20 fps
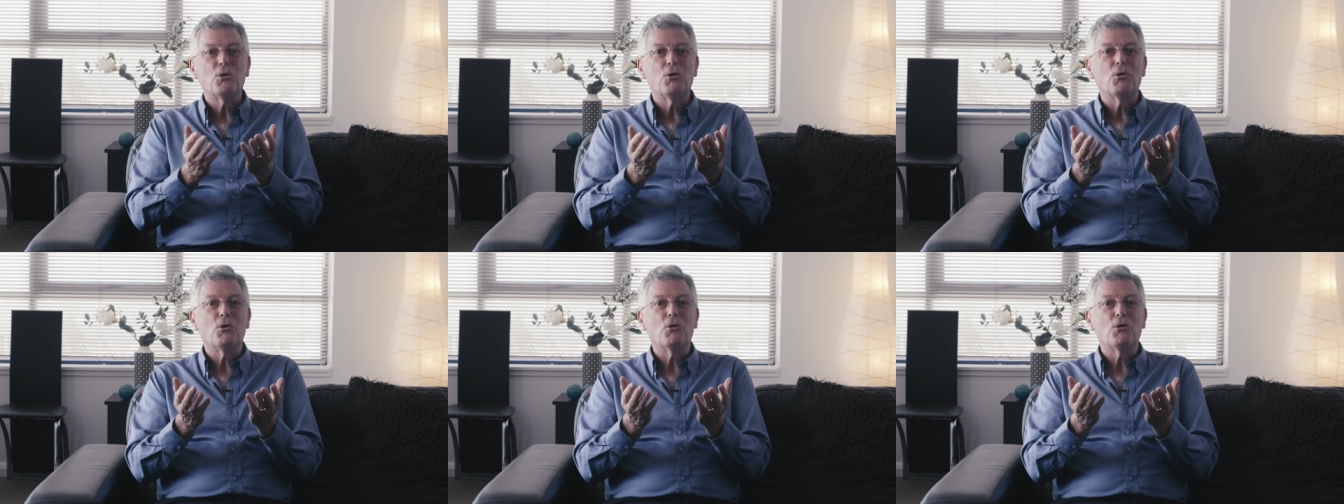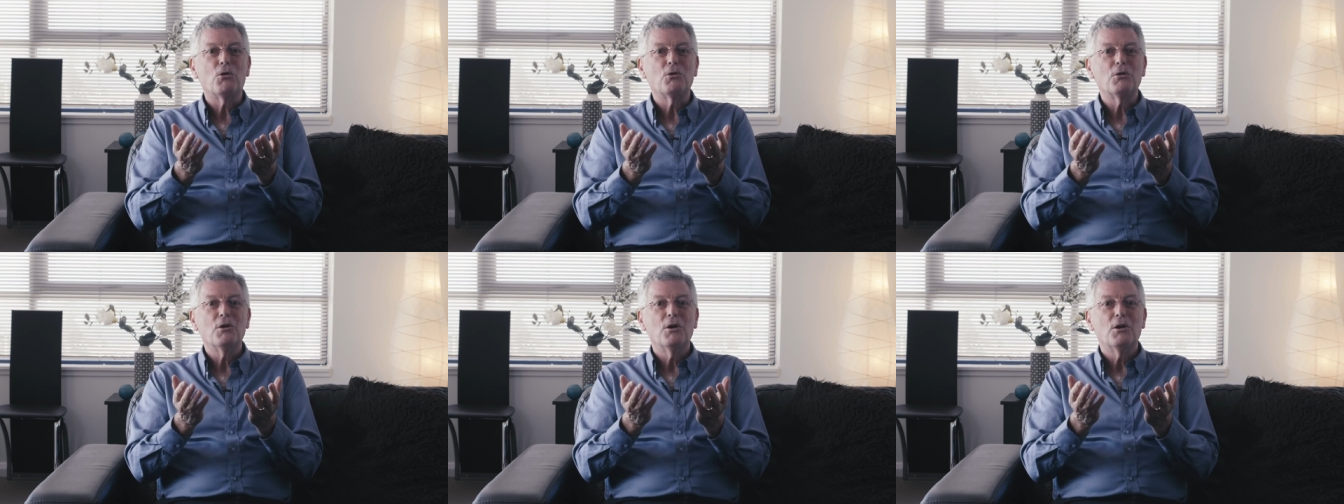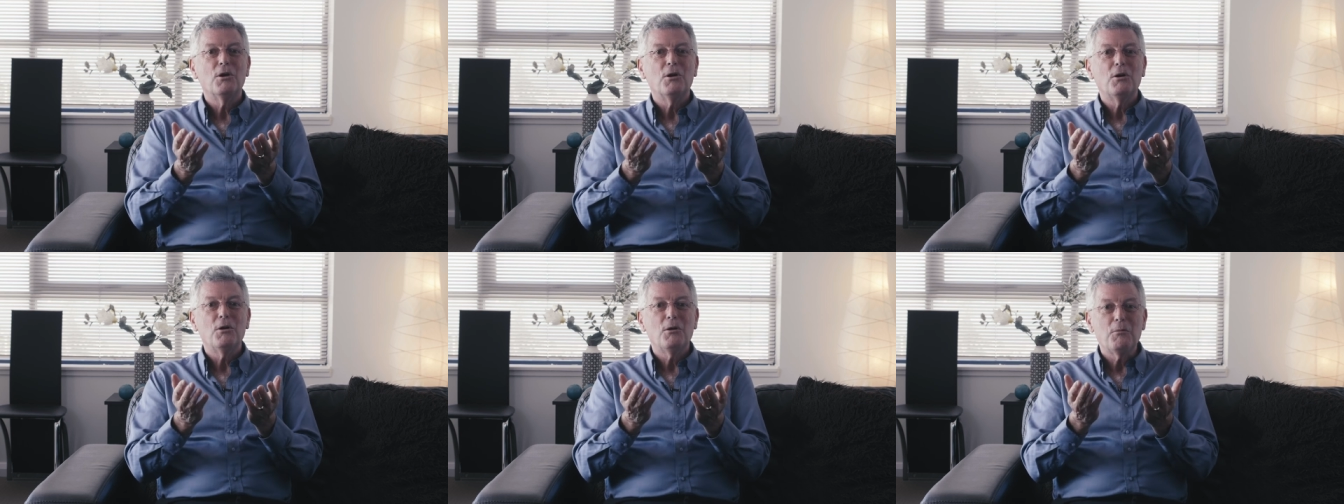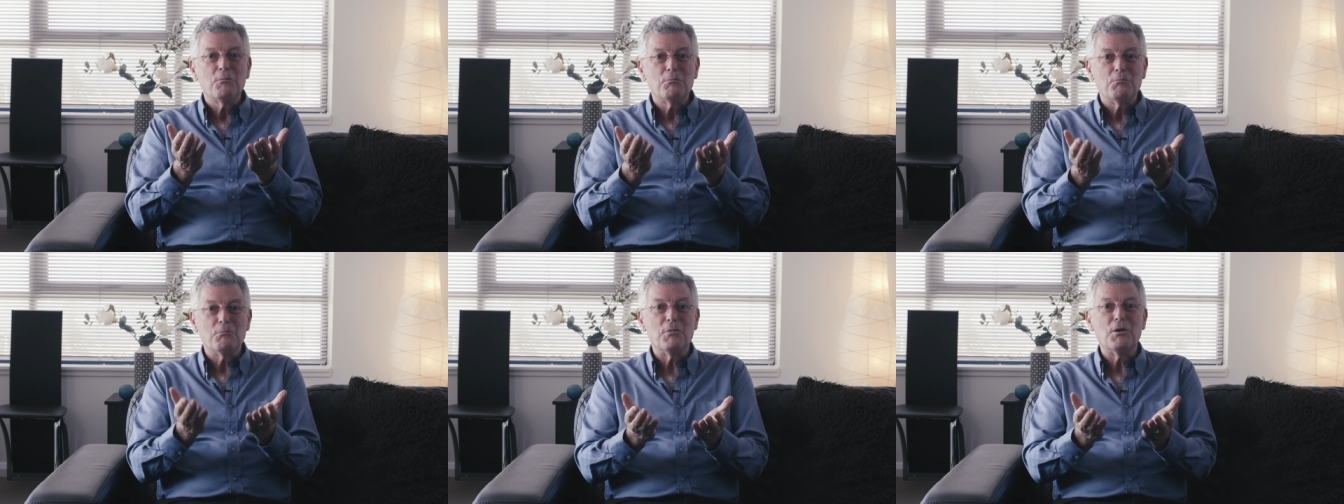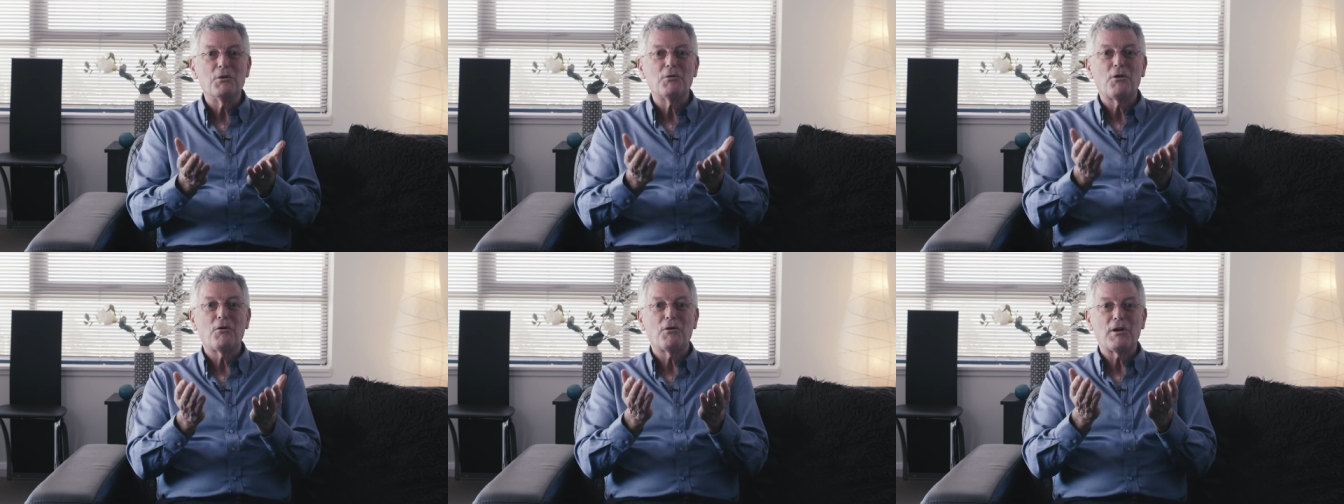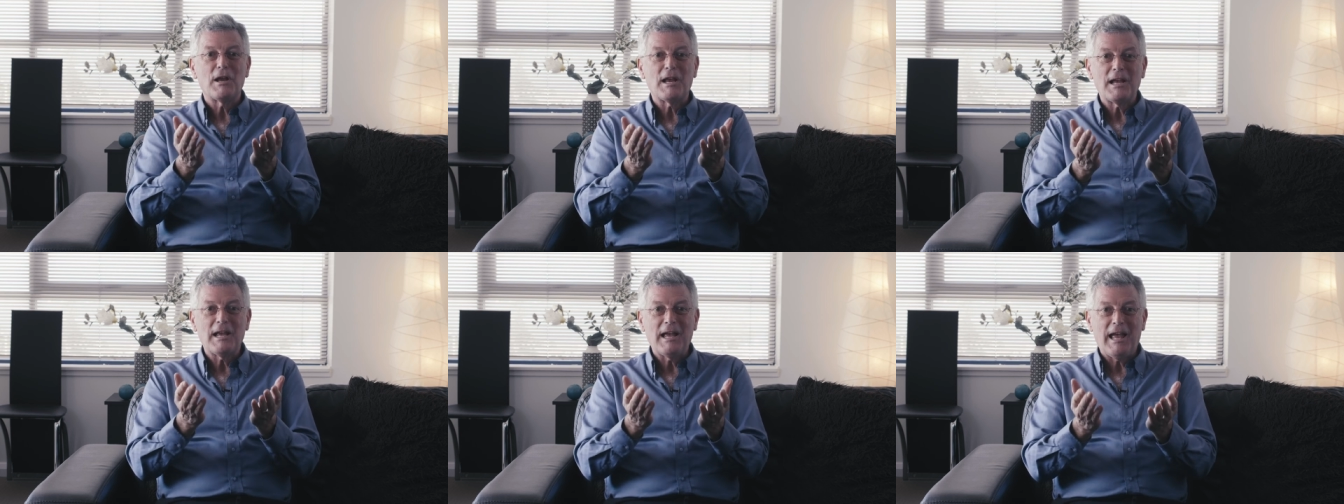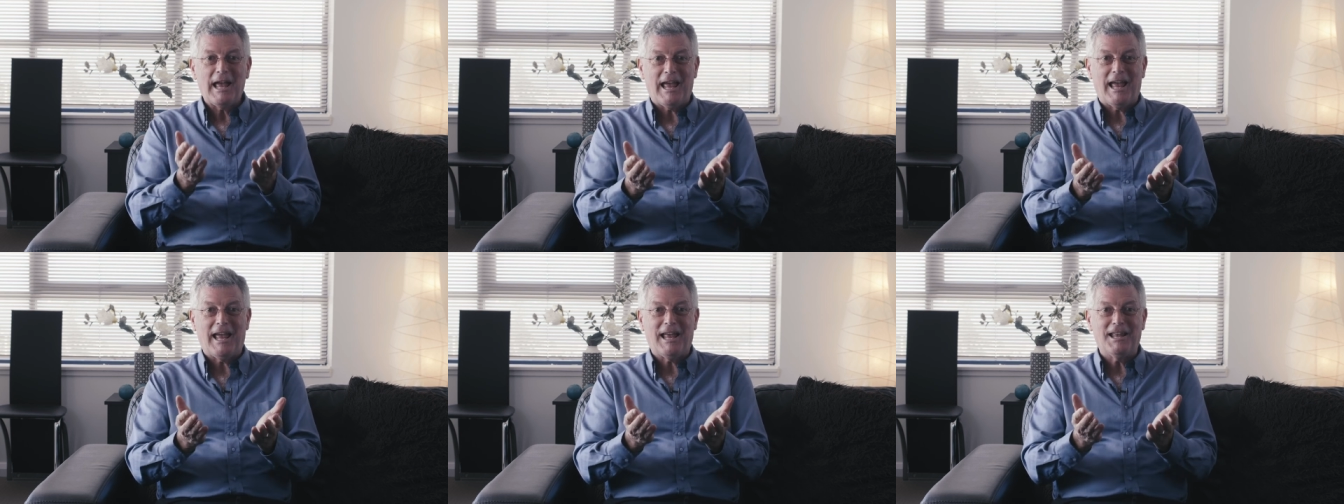call mirroring
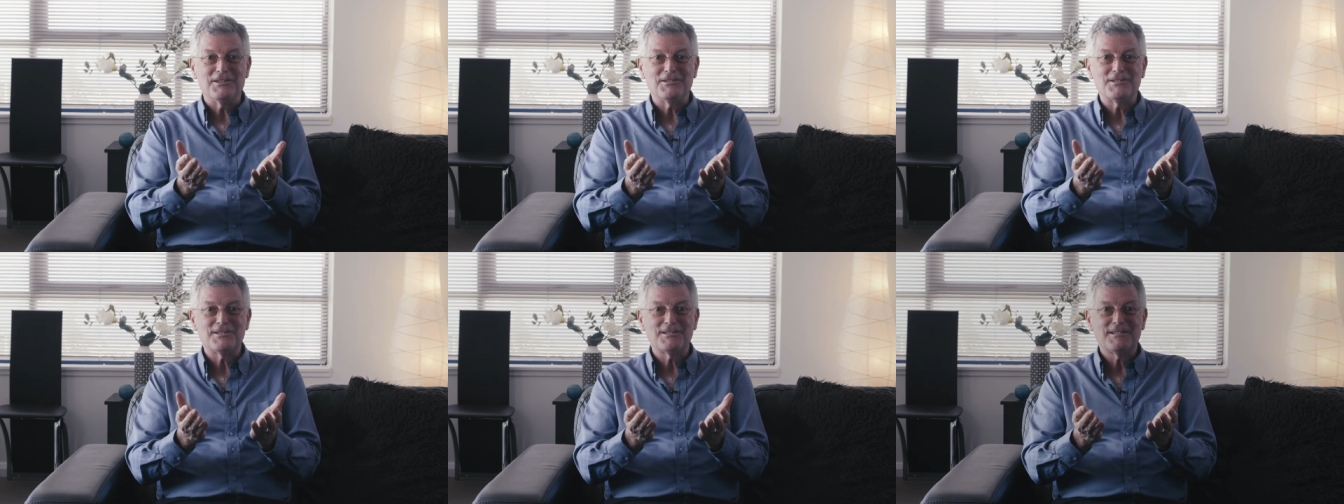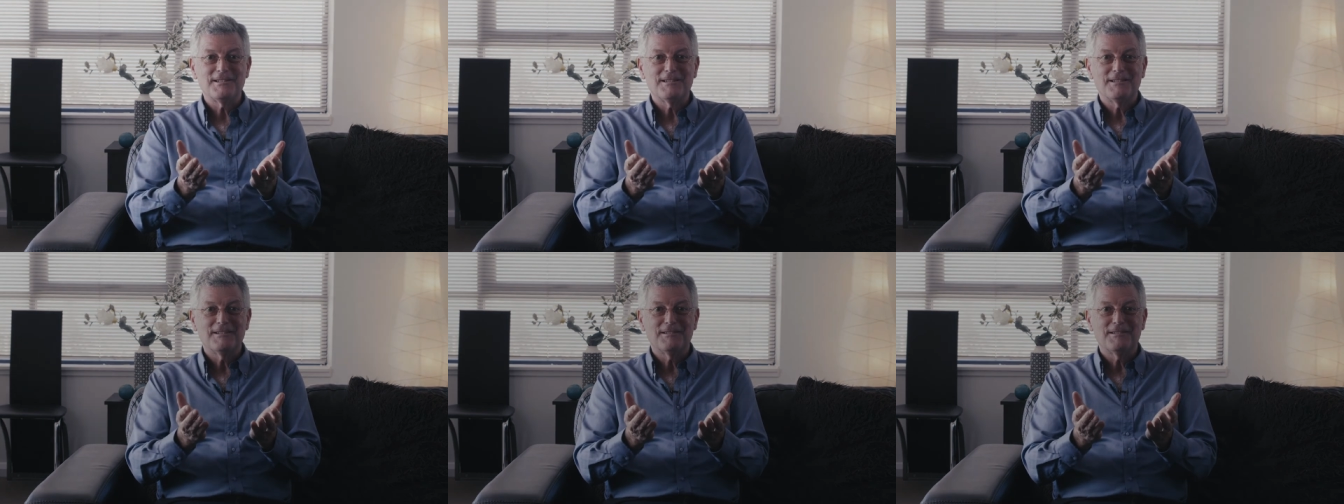hands.